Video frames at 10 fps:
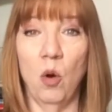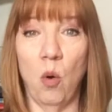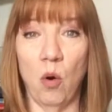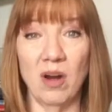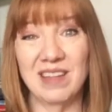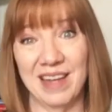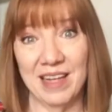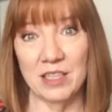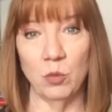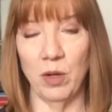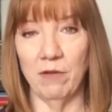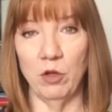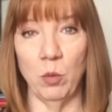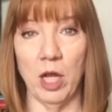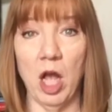or licks, whatever
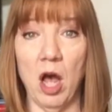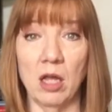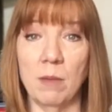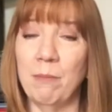you want to call them.